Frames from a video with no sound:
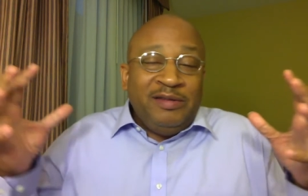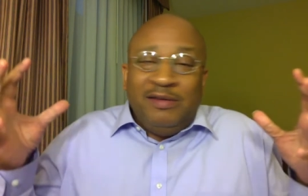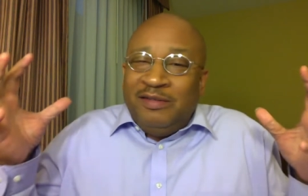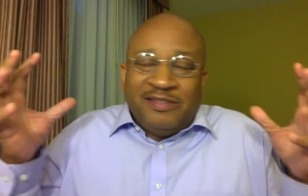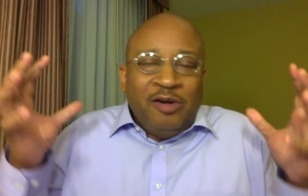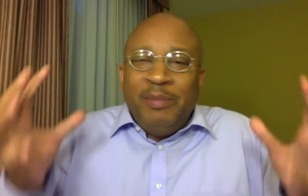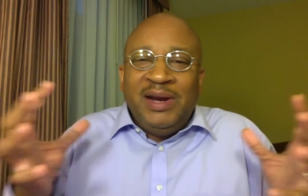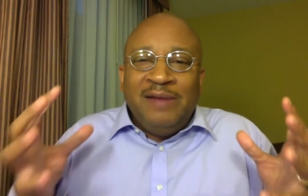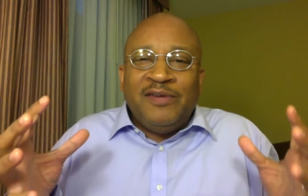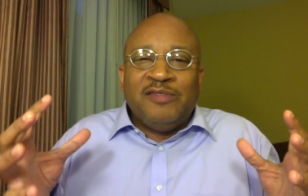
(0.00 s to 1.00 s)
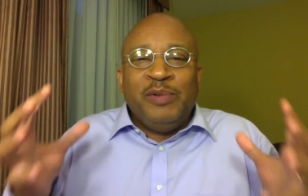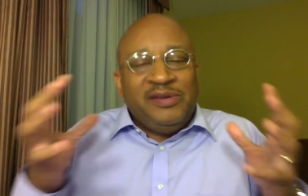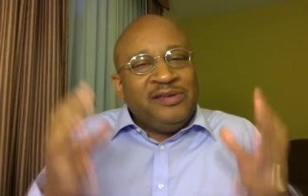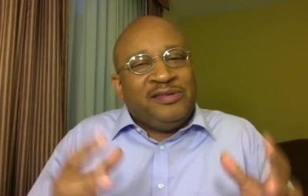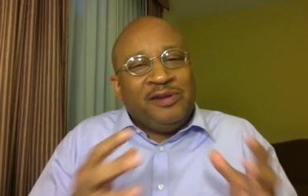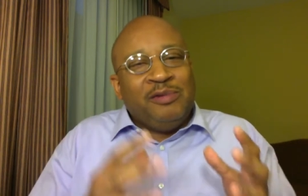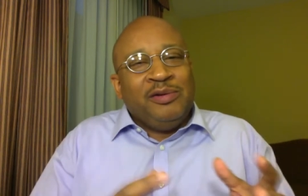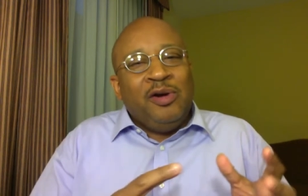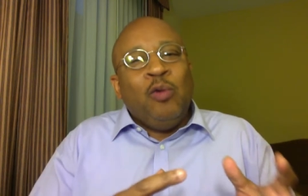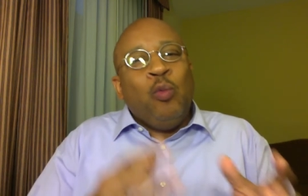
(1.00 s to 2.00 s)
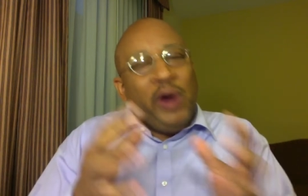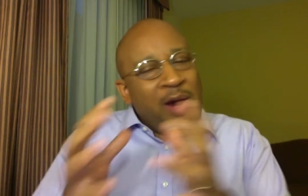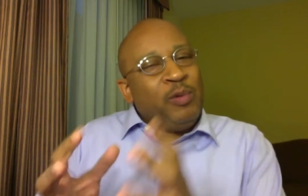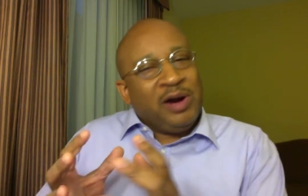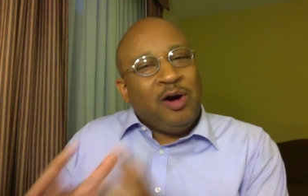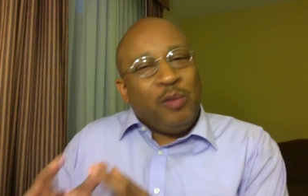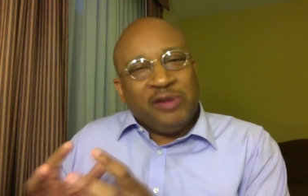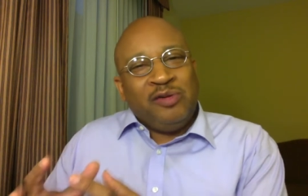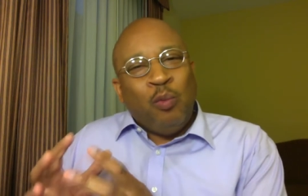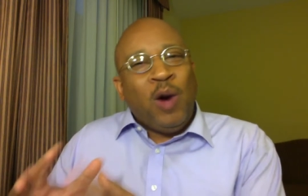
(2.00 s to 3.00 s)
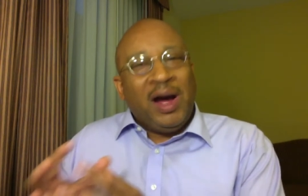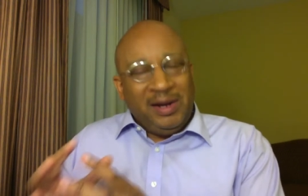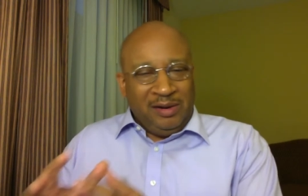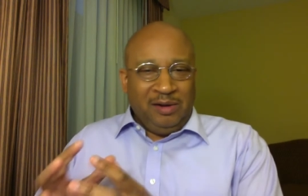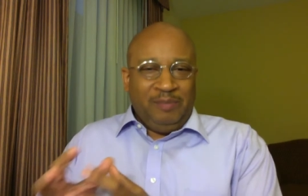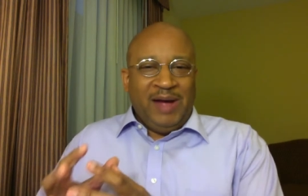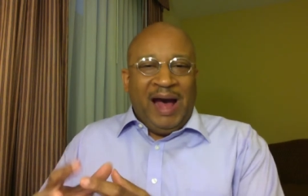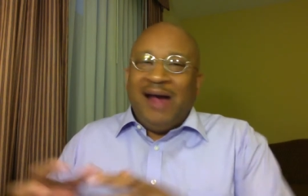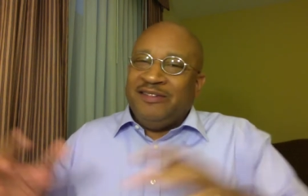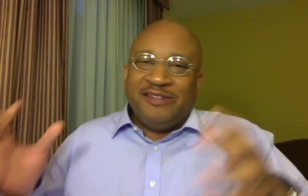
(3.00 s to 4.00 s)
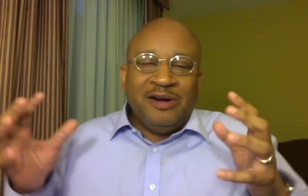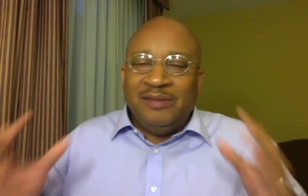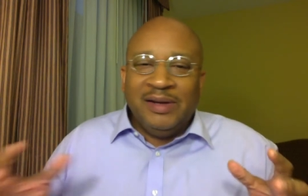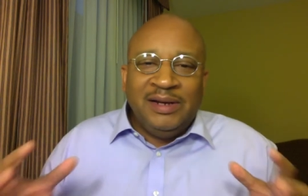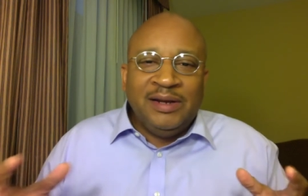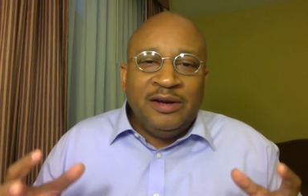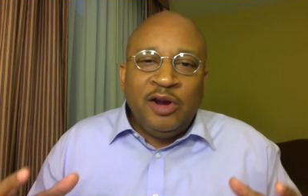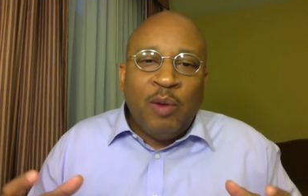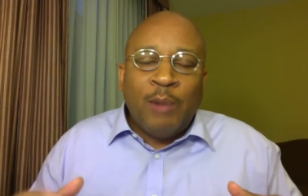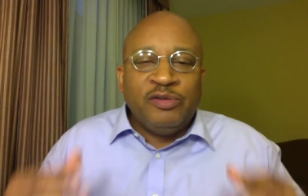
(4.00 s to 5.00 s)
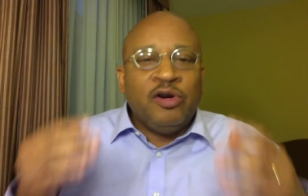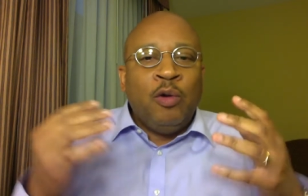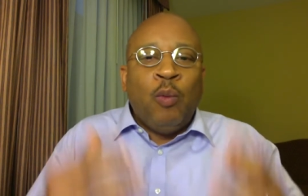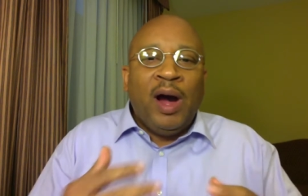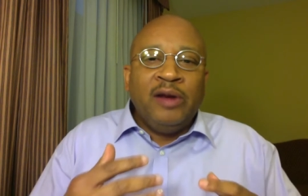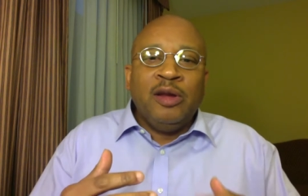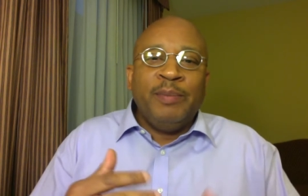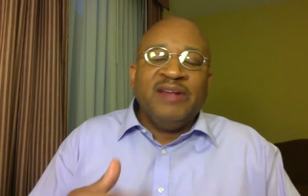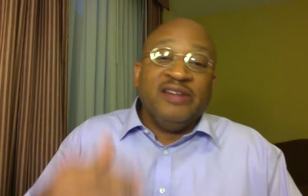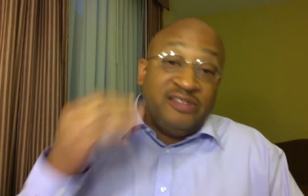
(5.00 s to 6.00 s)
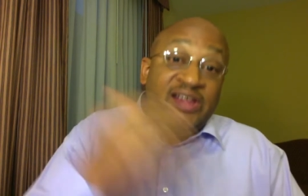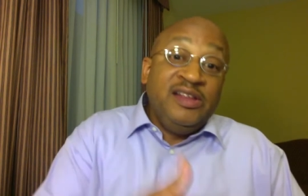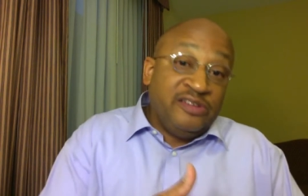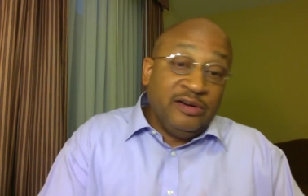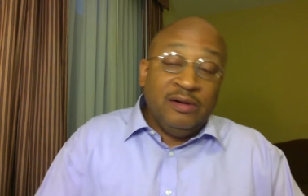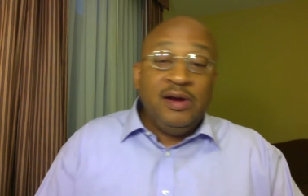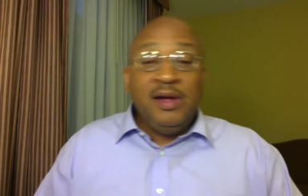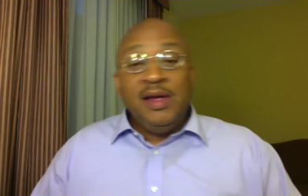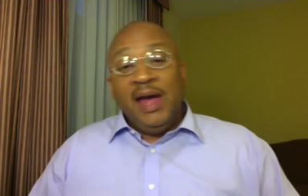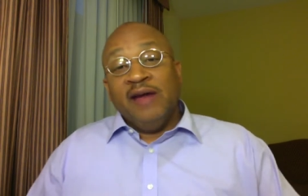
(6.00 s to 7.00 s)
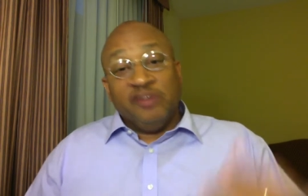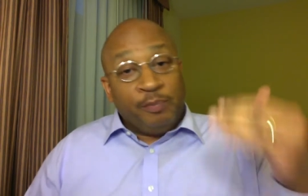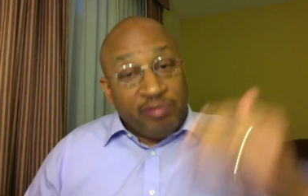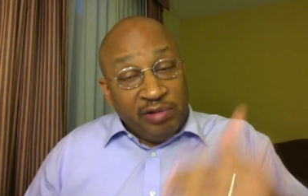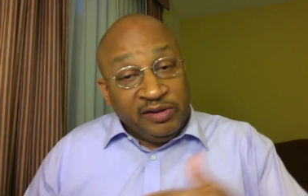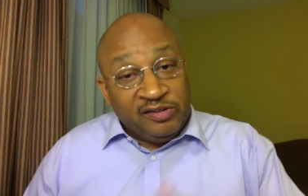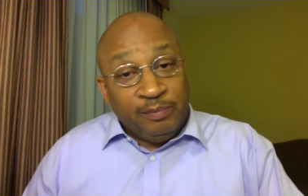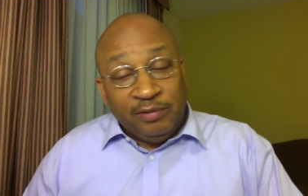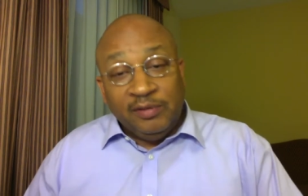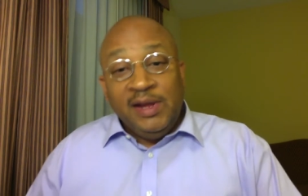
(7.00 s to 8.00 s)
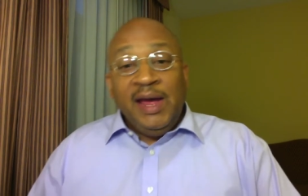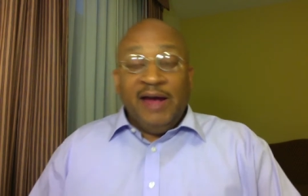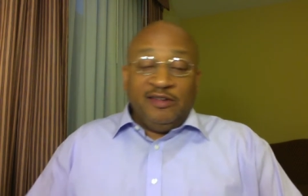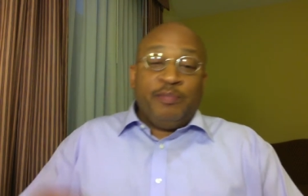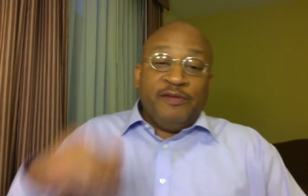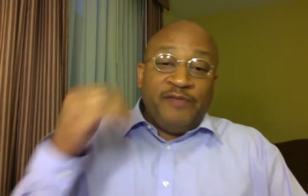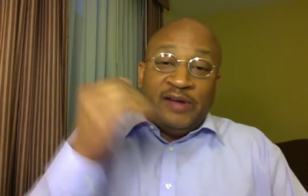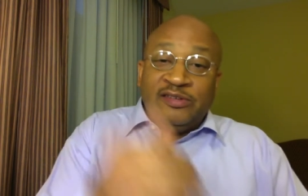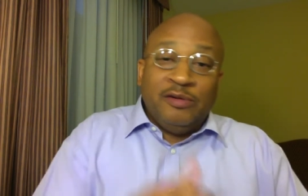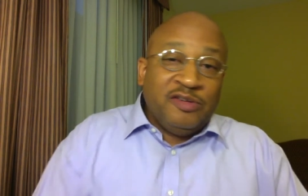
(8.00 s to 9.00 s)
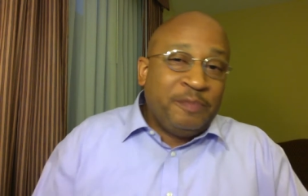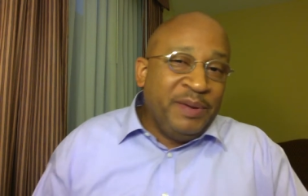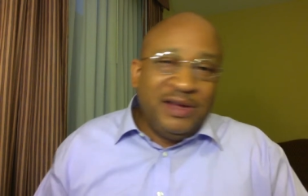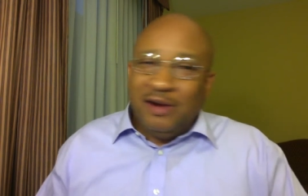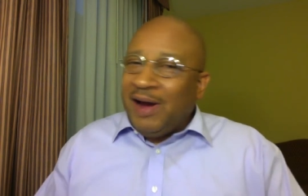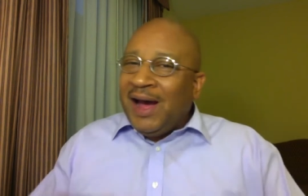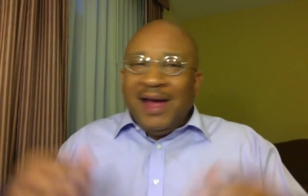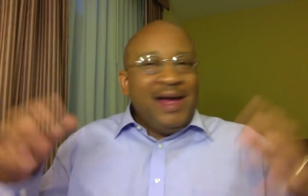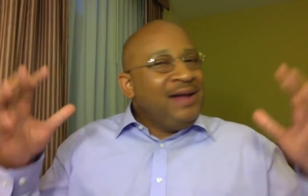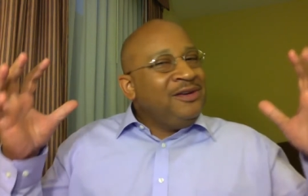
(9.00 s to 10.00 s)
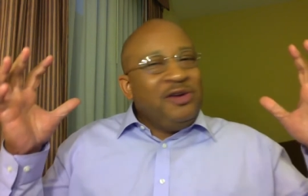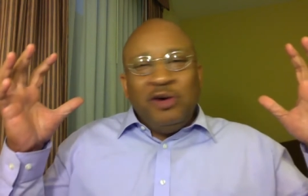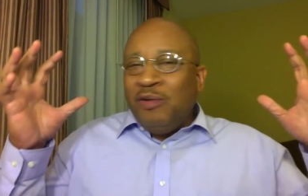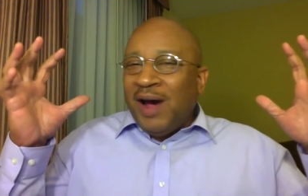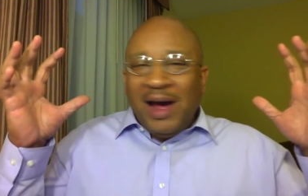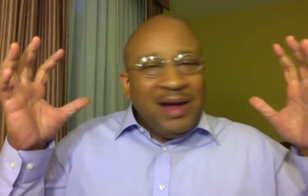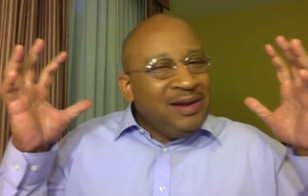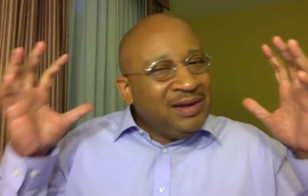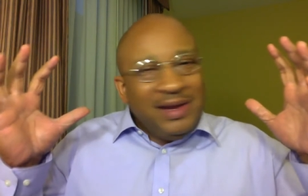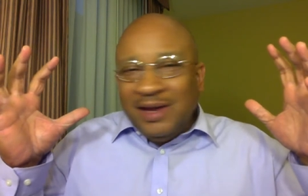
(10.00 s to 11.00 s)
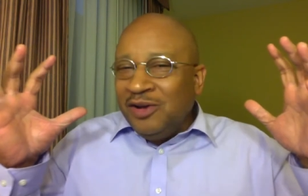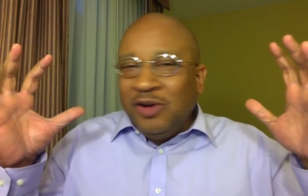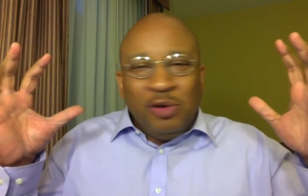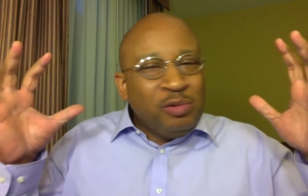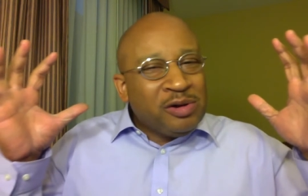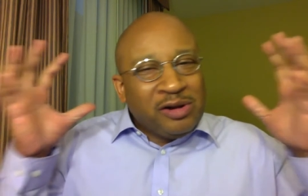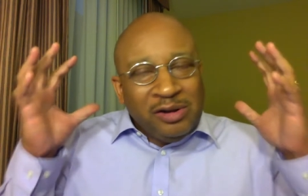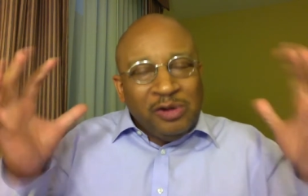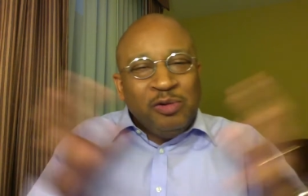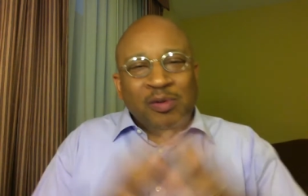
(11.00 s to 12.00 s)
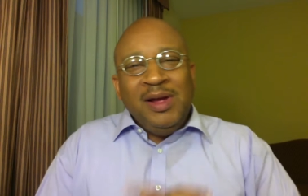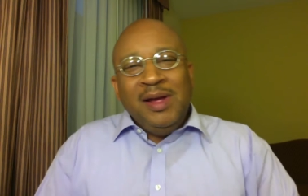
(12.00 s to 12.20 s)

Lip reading: So many of us, we just don't know where we're going to wind up. I certainly didn't know I was going to wind up as a teacher, as a principal, as a professional speaker. I had no idea, no clue.